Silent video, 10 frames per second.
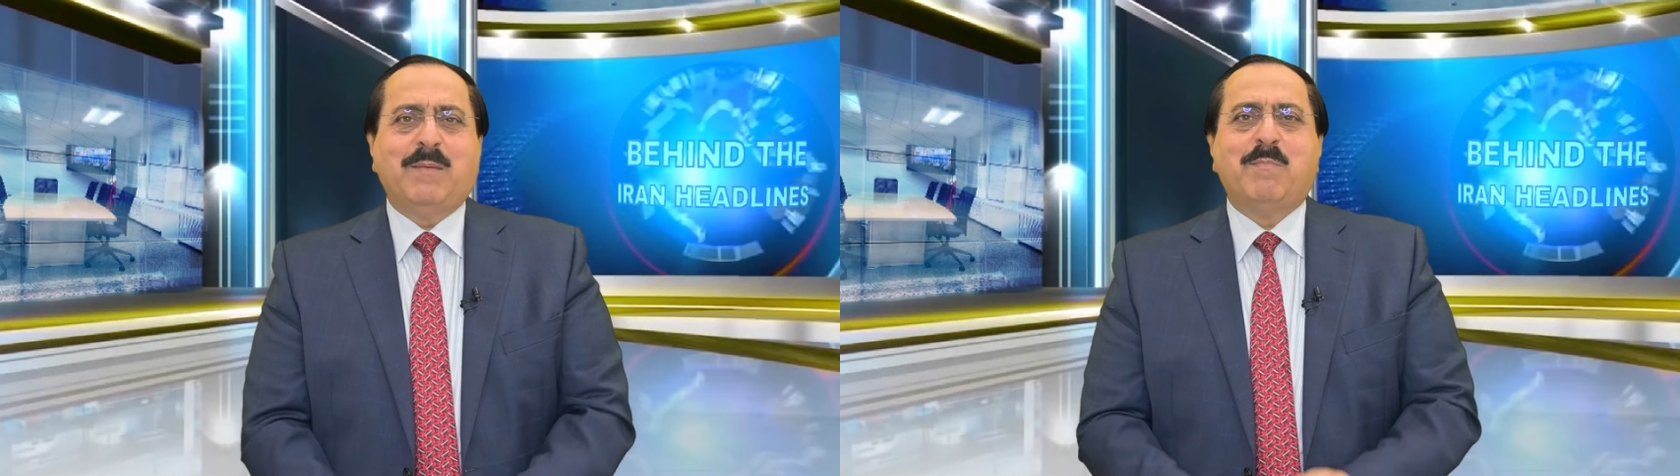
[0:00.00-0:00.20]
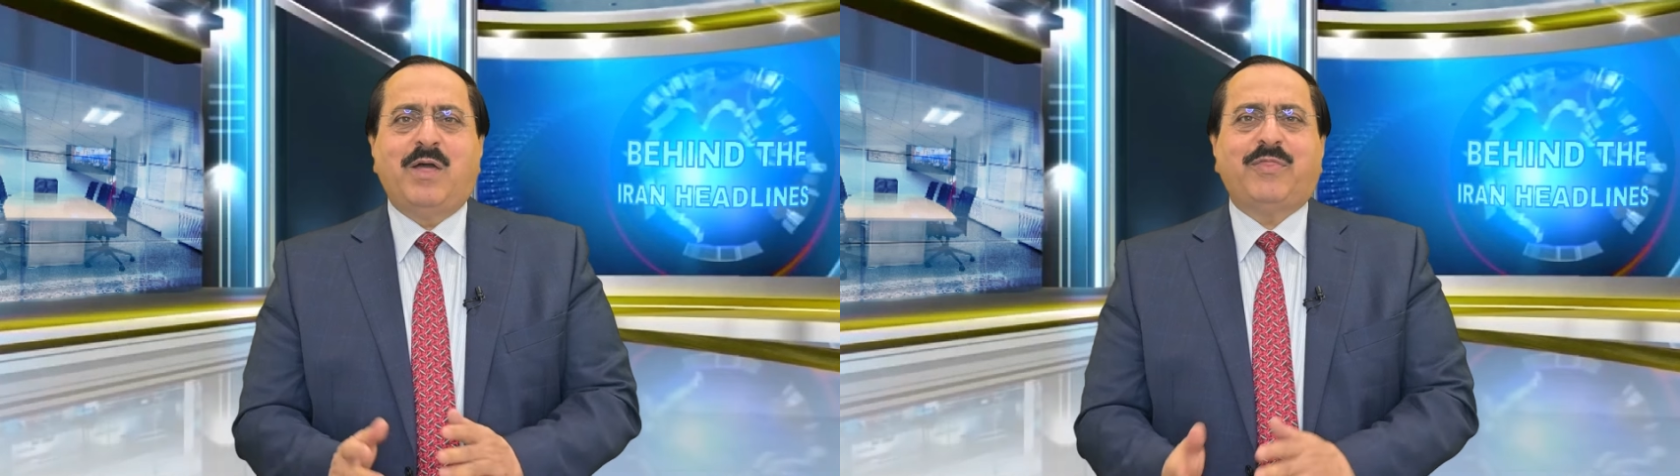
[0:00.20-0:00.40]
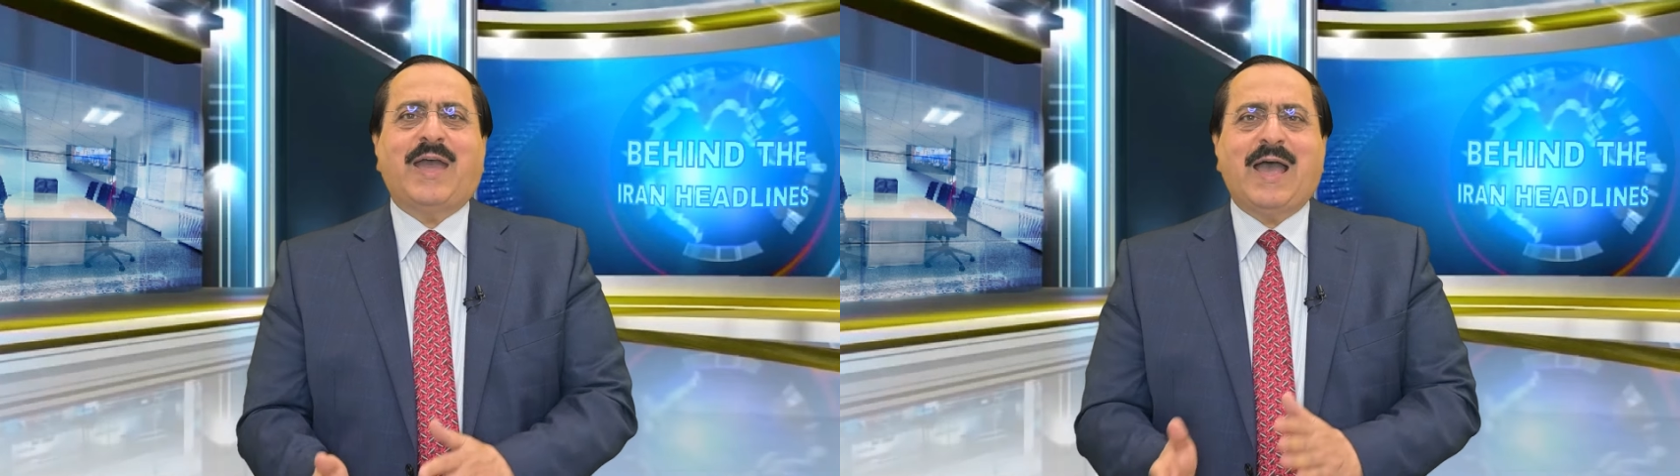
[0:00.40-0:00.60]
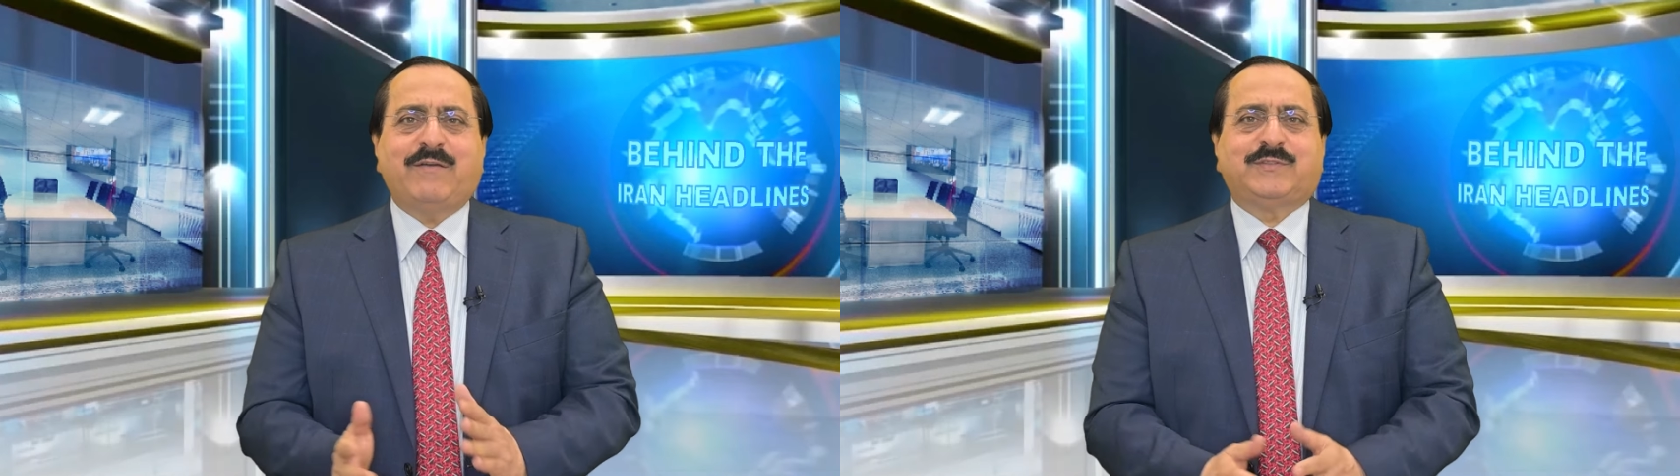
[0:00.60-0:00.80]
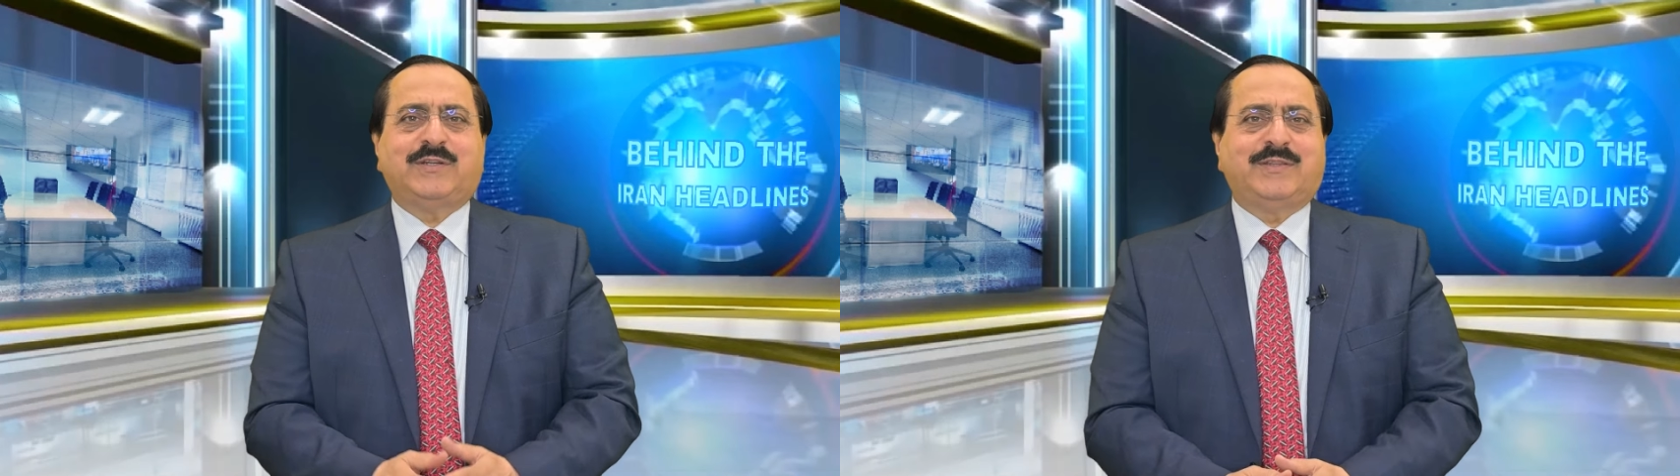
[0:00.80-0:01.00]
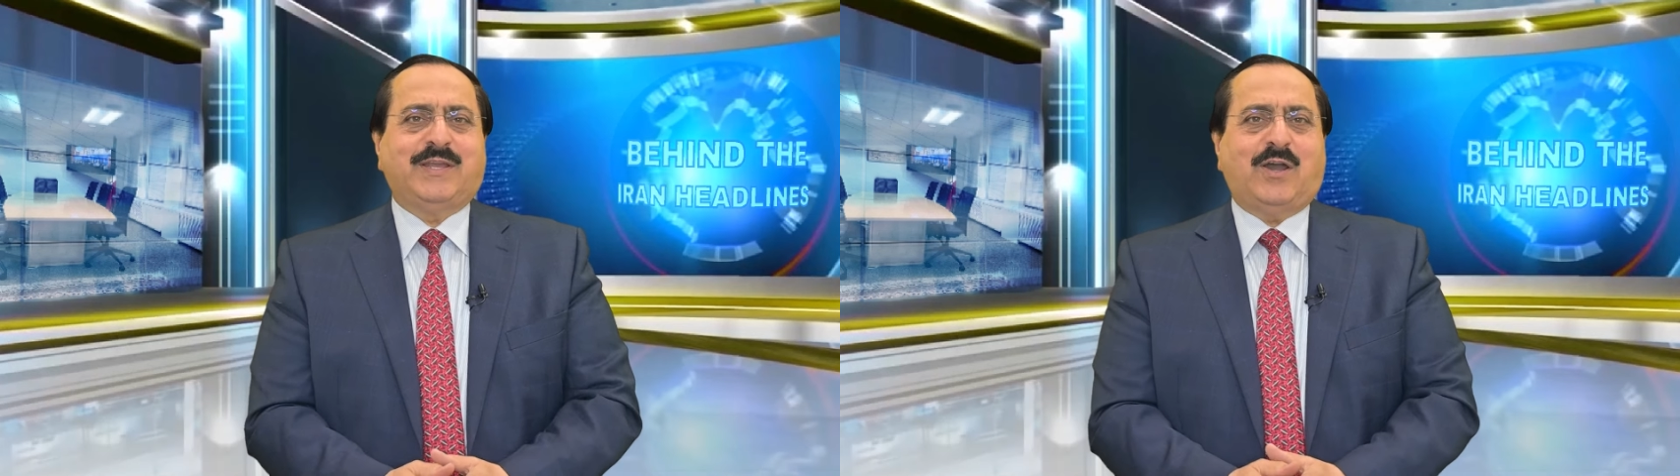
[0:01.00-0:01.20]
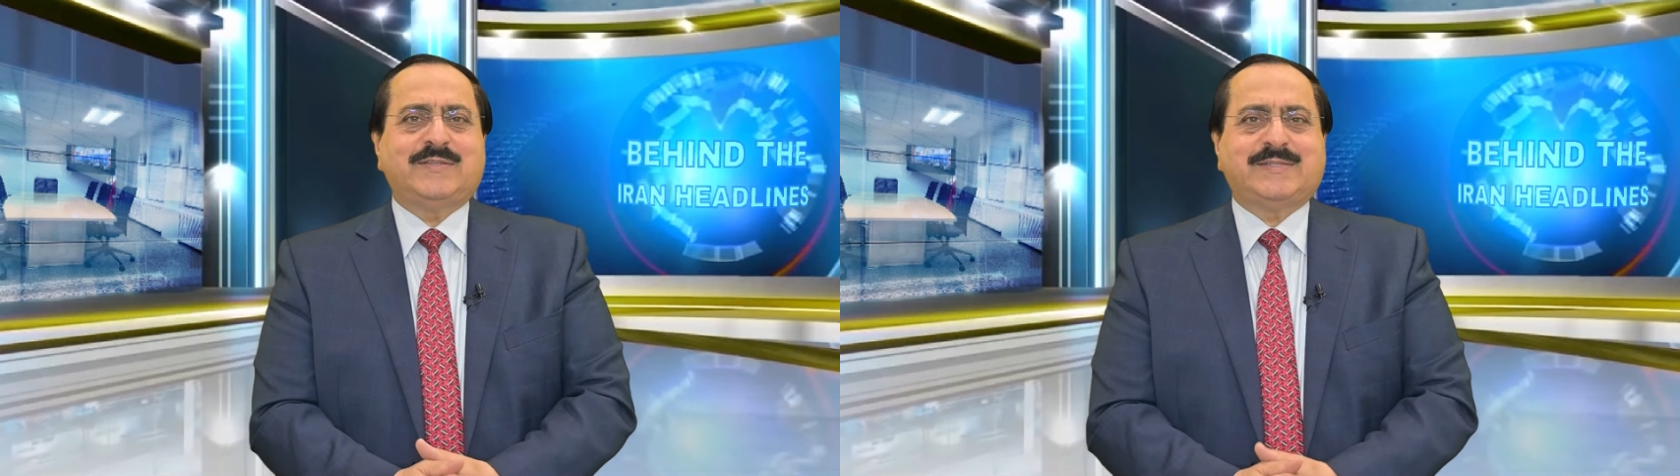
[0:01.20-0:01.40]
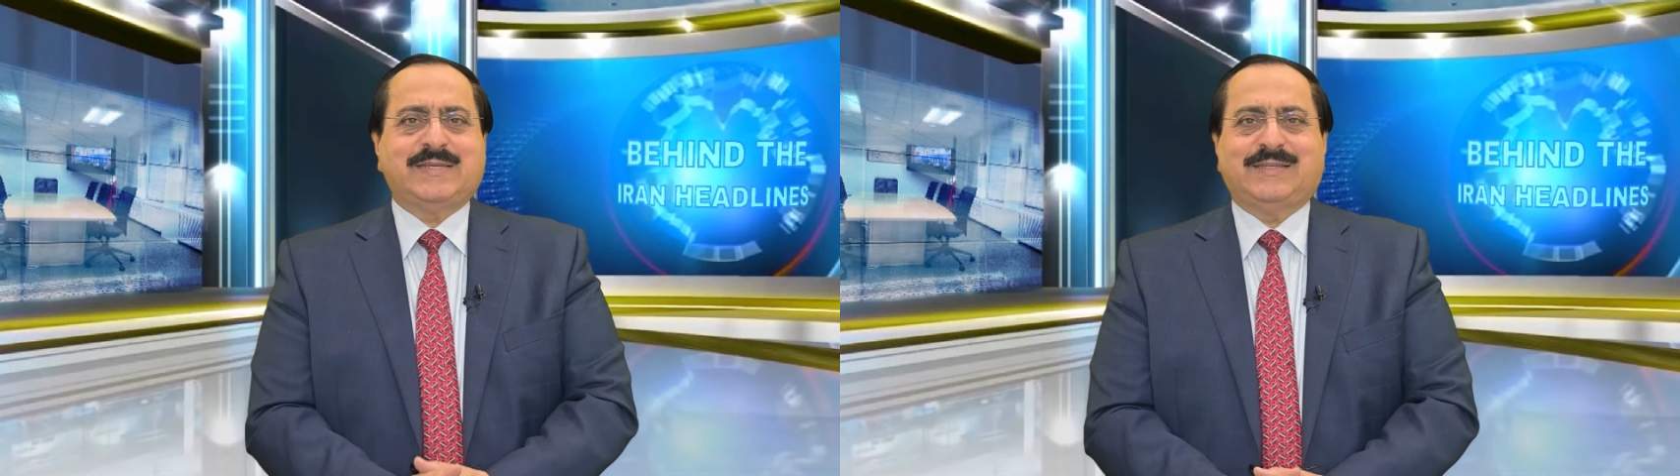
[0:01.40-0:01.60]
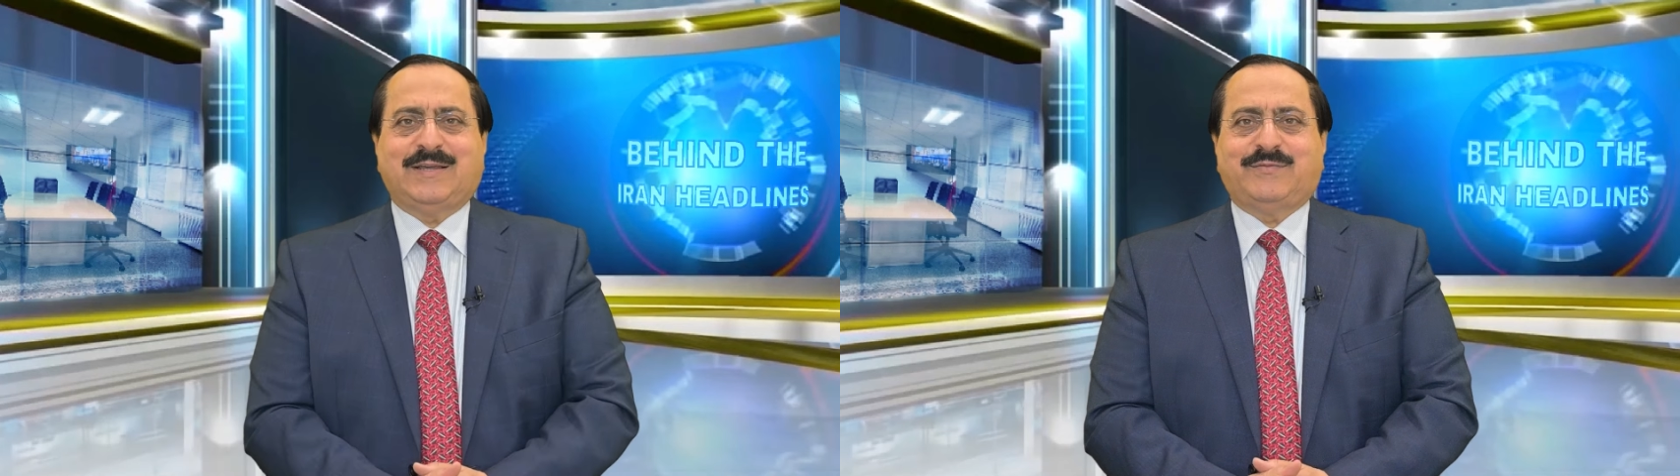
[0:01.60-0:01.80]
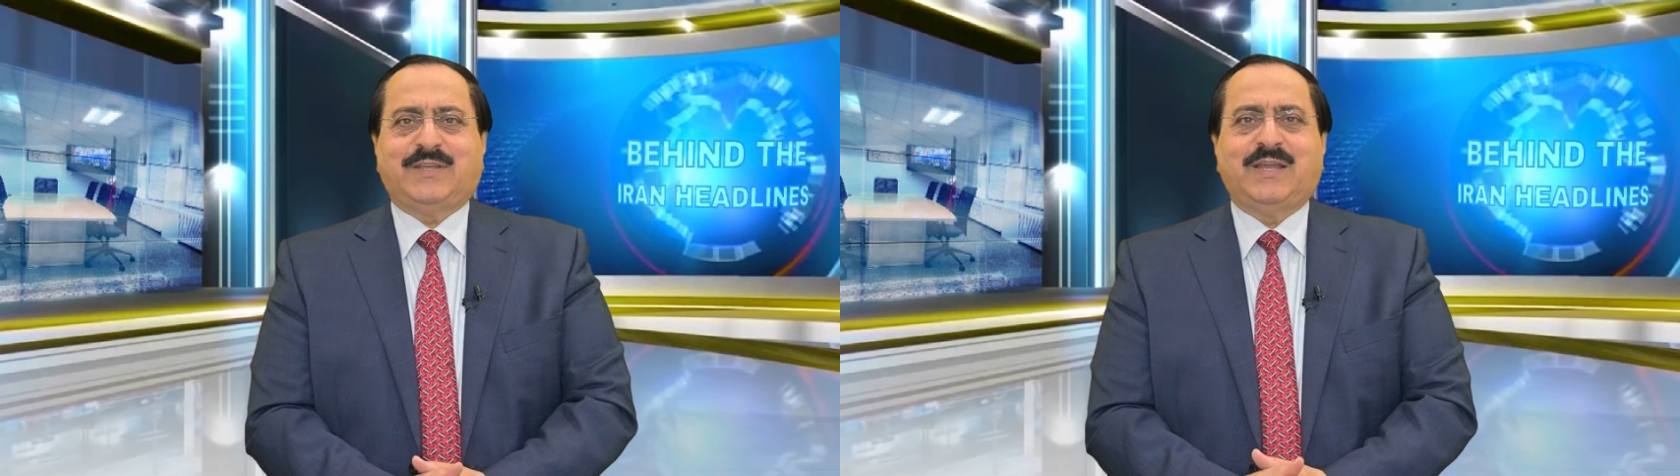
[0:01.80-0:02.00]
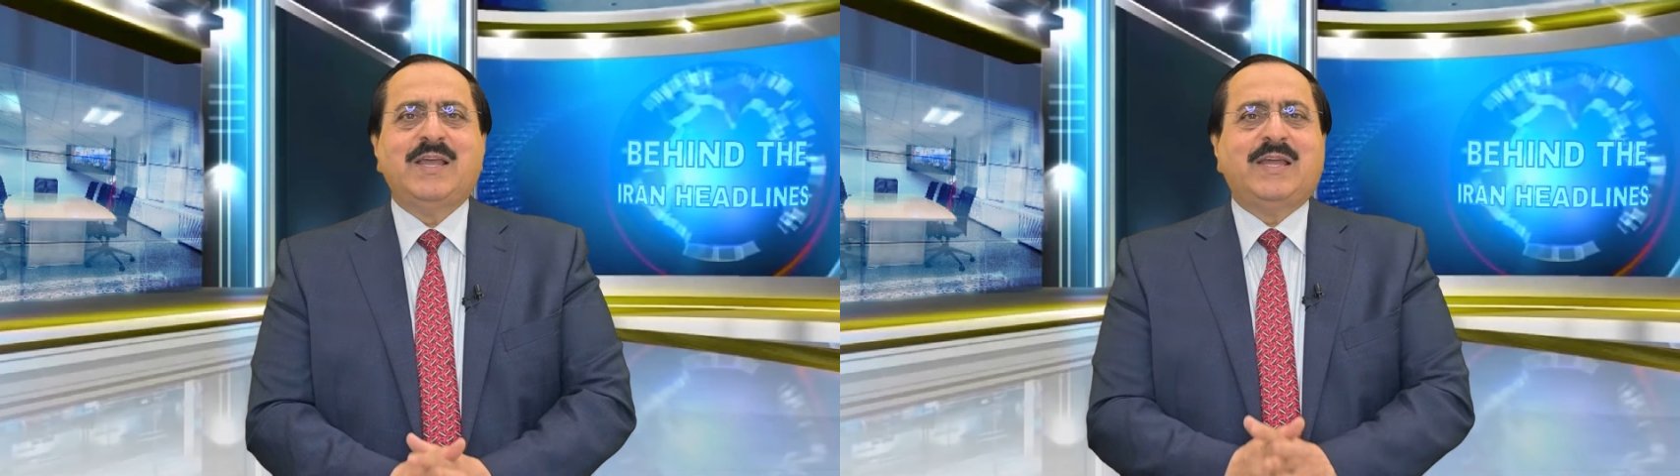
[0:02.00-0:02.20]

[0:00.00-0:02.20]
a month after the onset of the